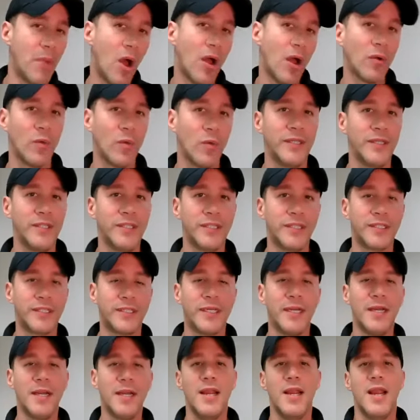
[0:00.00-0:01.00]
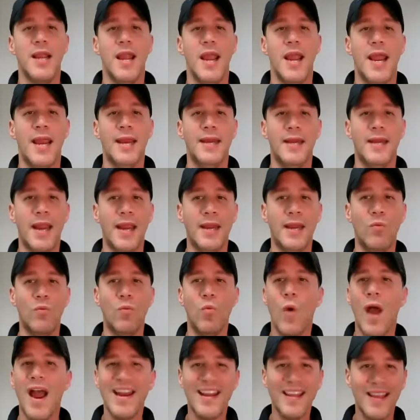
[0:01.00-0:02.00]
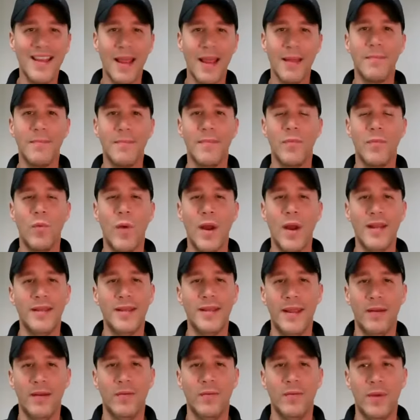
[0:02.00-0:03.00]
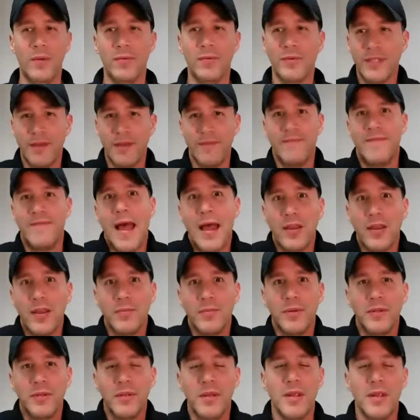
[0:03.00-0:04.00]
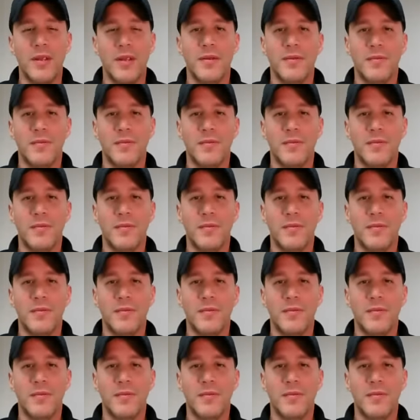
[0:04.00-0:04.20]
bought widgets. And why was that valuable?